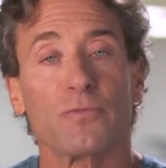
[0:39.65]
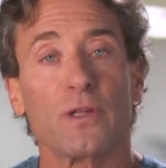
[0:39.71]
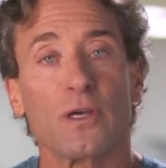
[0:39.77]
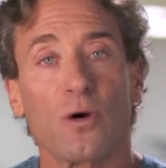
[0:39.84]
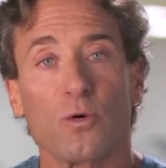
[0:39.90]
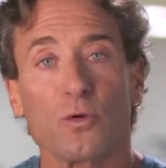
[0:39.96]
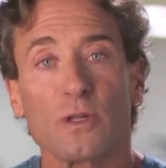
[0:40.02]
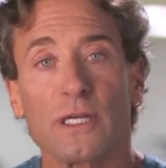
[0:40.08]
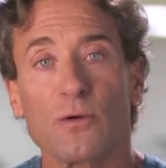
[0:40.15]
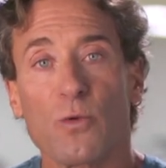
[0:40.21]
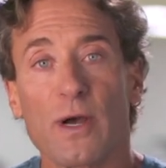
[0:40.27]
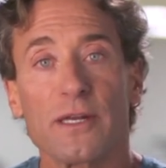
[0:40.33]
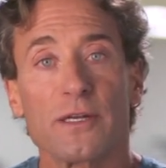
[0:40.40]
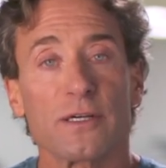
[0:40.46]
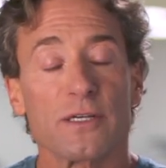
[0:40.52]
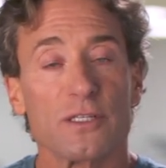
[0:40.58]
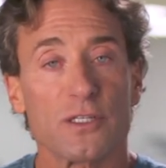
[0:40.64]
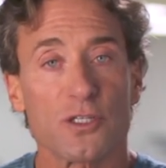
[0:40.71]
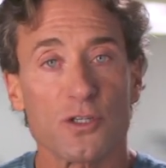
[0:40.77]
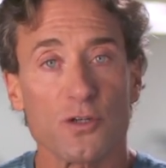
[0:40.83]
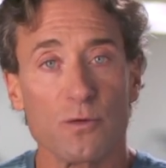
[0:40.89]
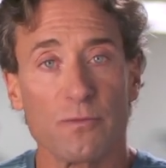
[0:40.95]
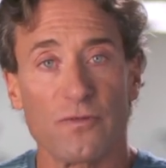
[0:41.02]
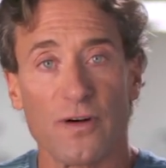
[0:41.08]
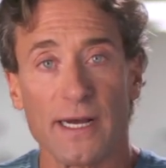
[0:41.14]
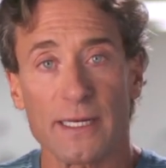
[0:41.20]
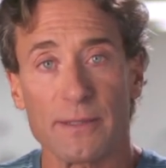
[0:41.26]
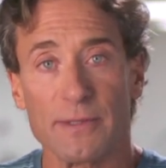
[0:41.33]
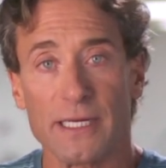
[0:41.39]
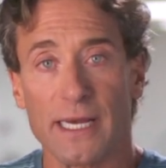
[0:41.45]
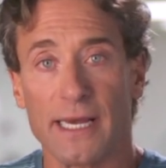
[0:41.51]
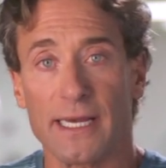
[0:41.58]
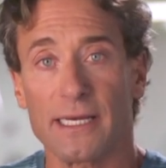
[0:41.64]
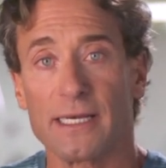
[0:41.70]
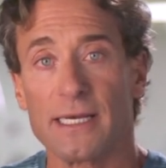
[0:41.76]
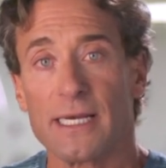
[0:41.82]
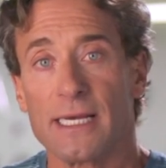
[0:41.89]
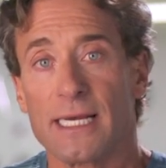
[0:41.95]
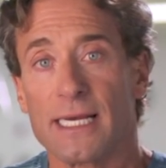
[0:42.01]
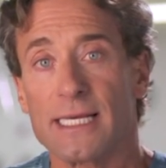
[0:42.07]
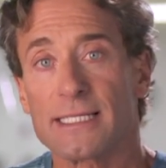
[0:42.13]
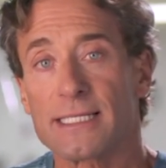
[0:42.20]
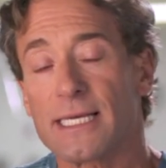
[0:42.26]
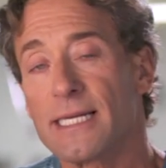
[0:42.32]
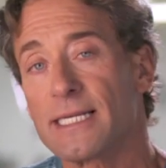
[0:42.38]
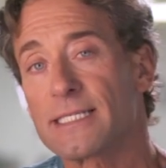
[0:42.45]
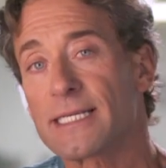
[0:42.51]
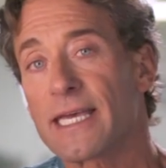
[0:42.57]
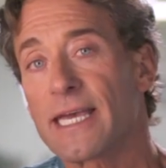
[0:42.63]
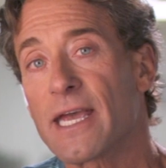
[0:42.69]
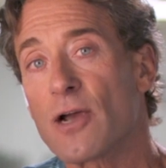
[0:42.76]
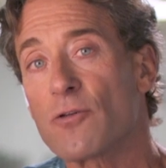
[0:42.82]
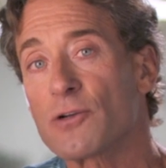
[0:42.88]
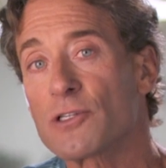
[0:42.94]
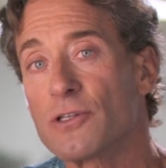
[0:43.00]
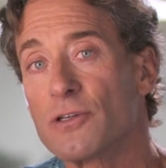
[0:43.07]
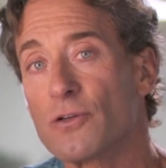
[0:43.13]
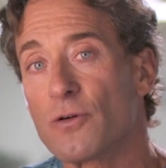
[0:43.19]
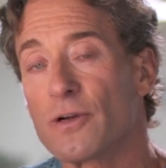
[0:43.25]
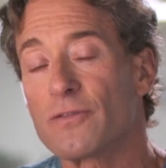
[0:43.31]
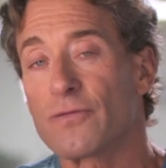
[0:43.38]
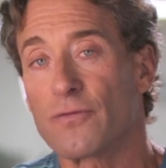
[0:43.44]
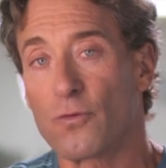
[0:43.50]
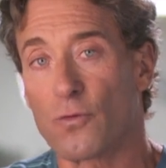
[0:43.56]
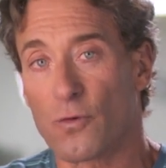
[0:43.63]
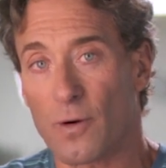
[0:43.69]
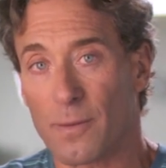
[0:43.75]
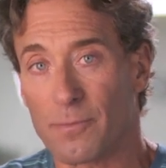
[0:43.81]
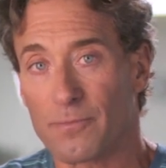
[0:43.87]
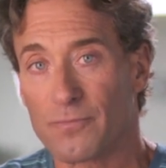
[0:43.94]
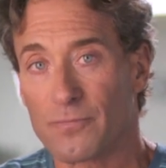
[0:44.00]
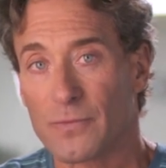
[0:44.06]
The only way to consume vitamin A is in its carotenoid form,